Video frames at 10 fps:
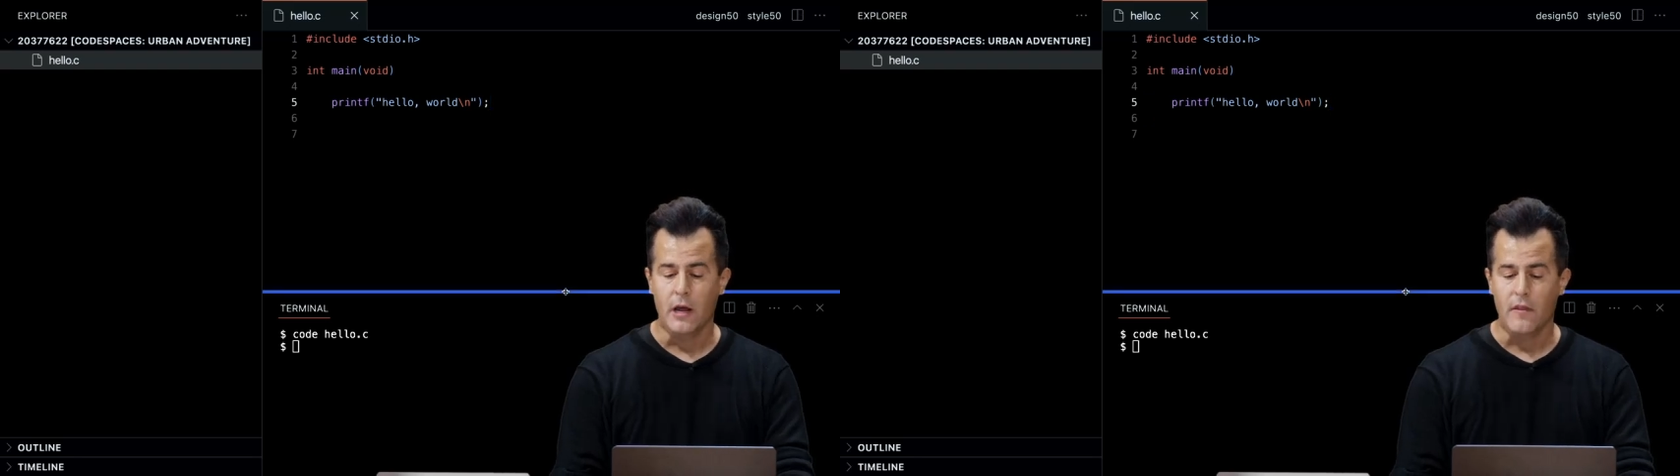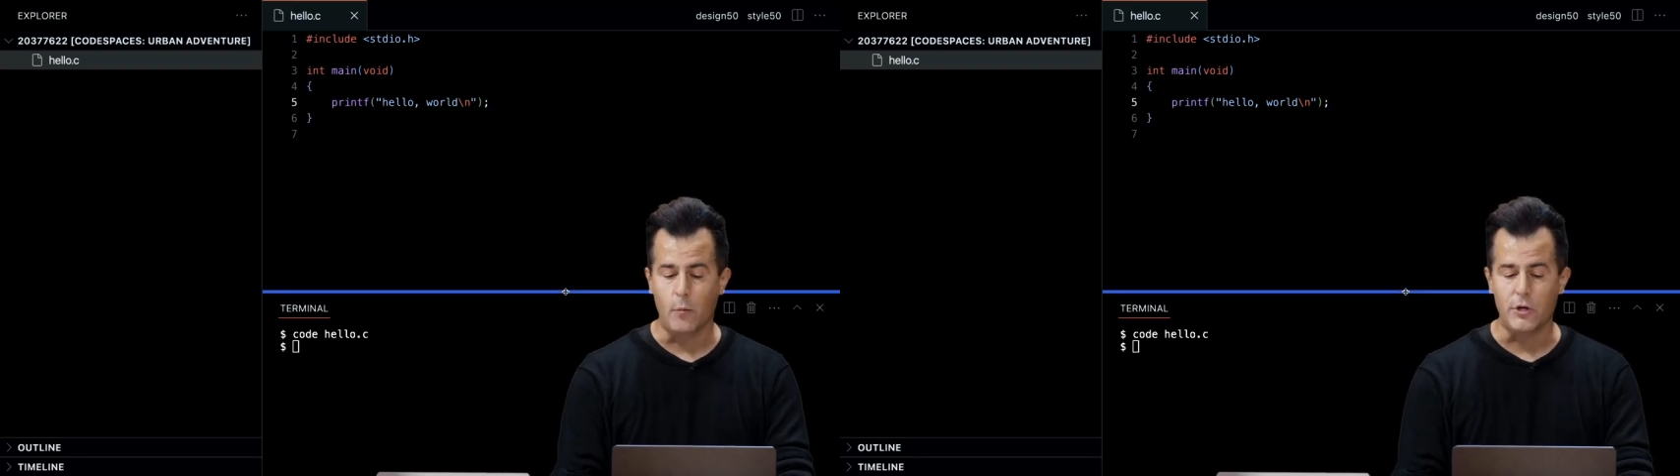
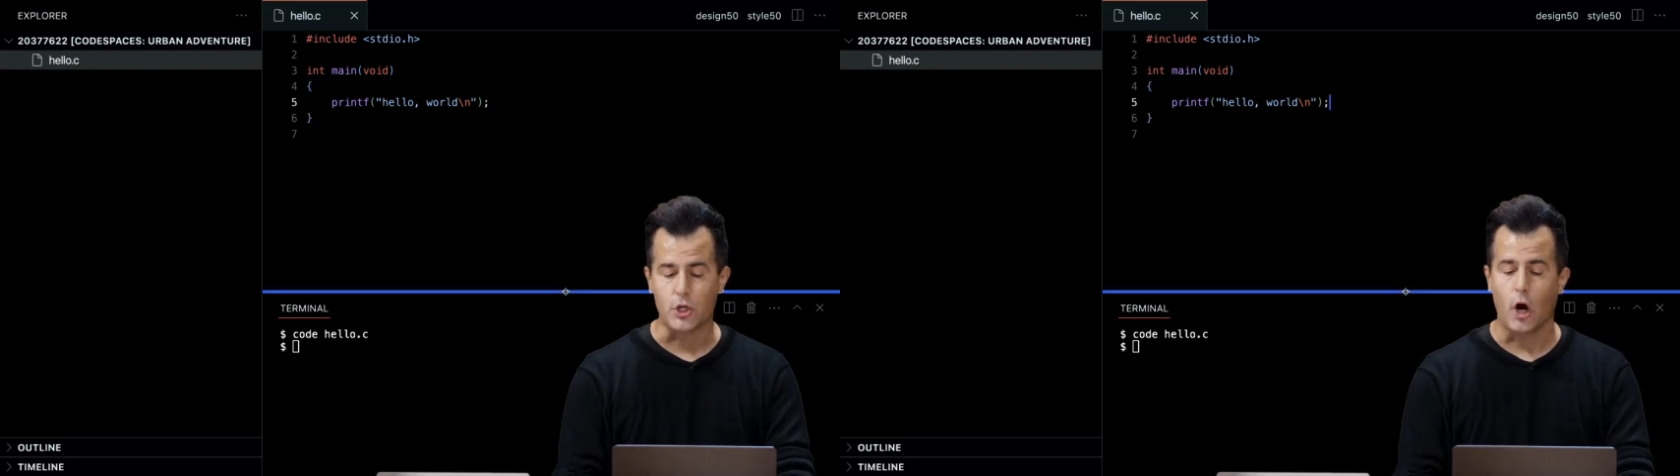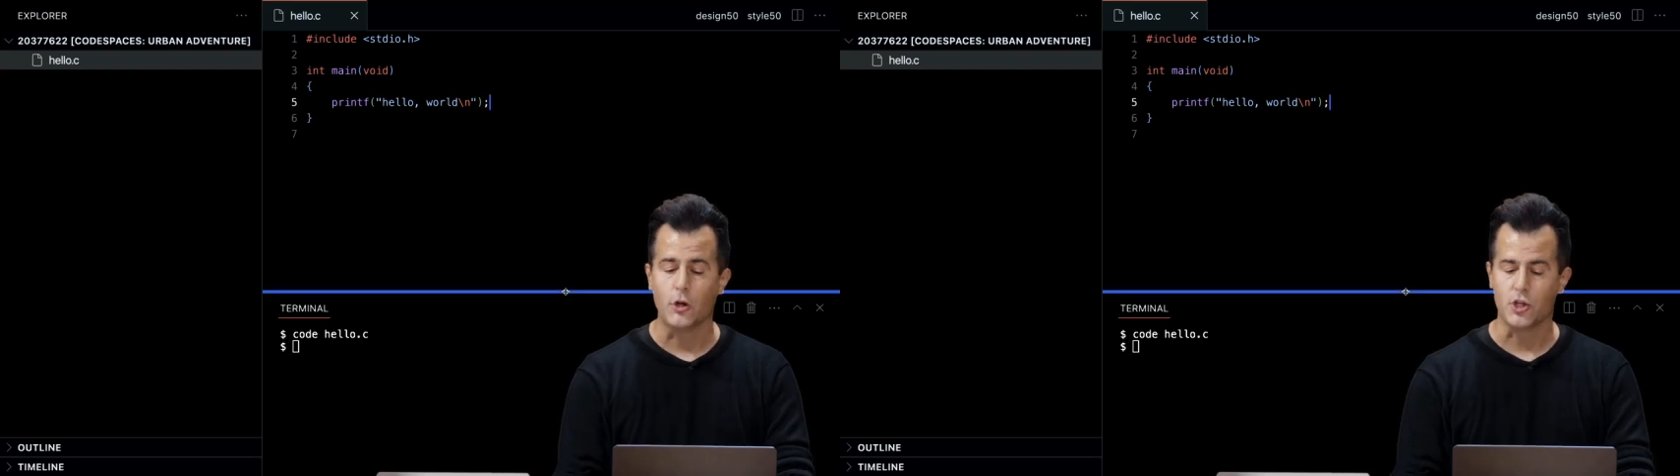that we
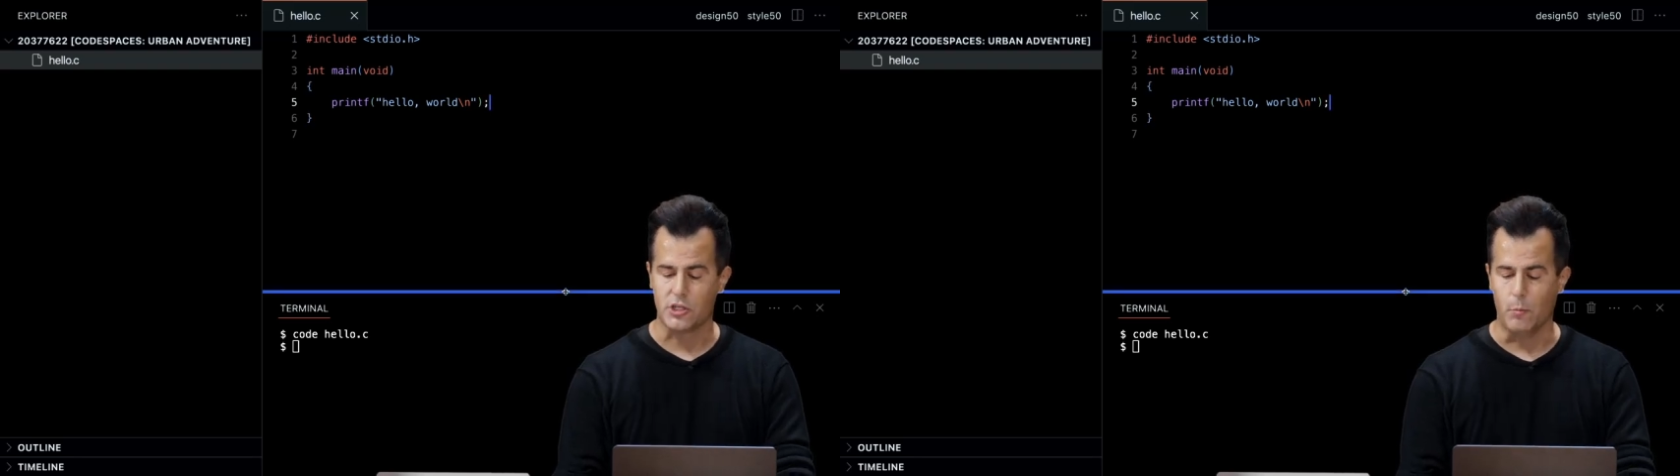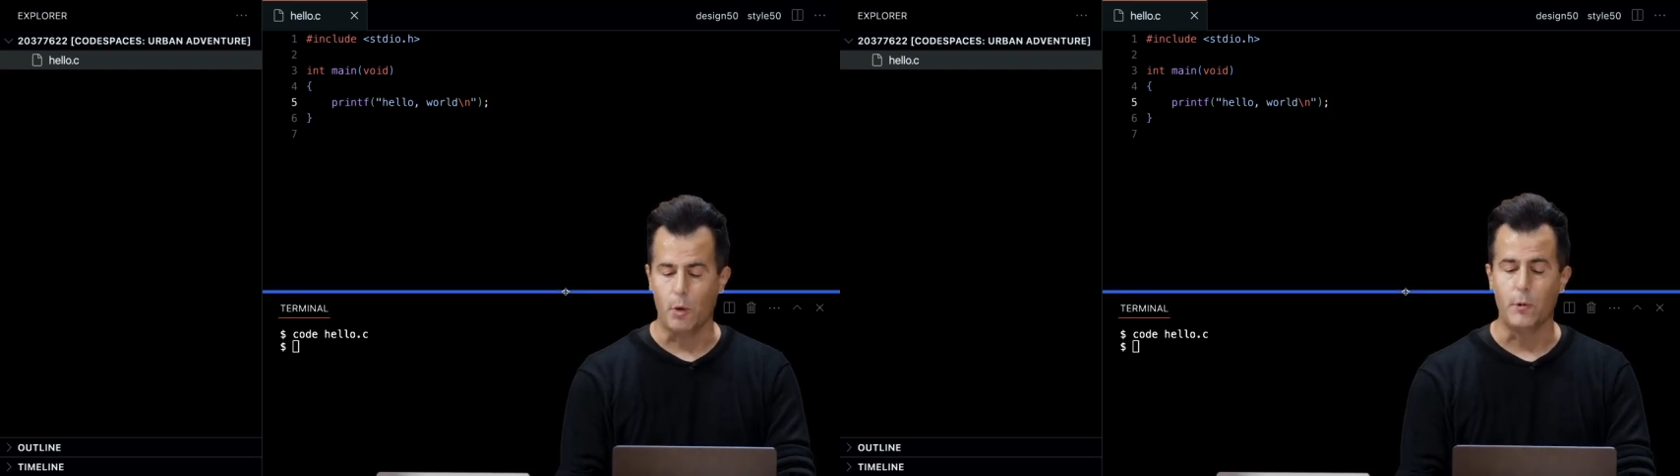saw just a
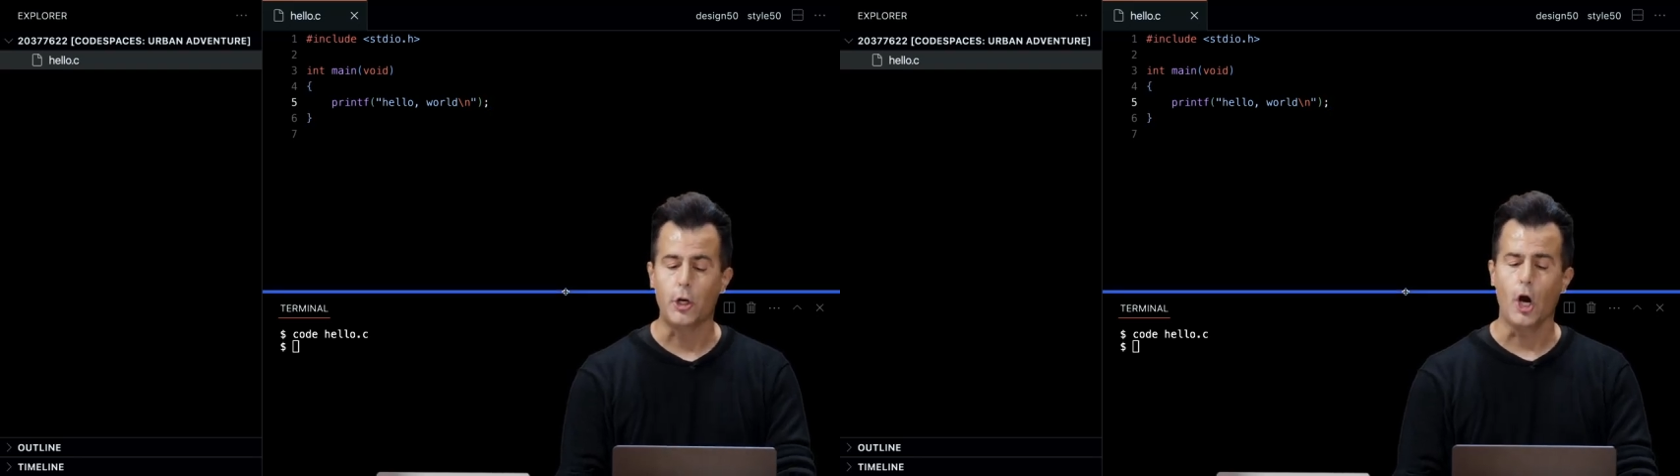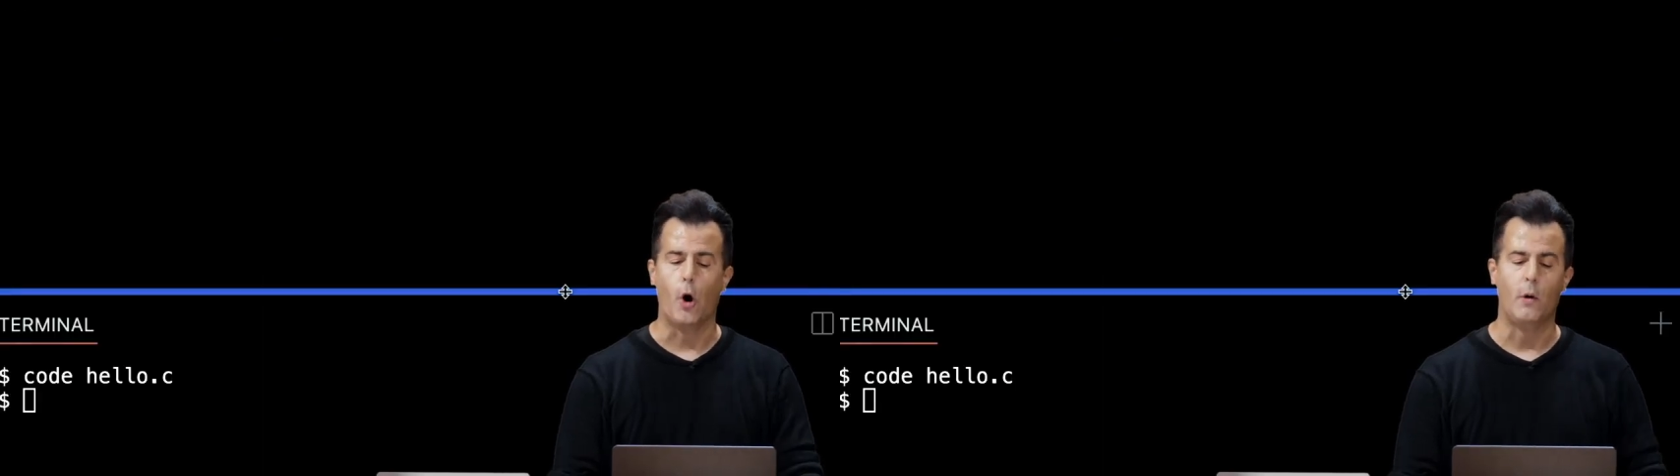moment ago.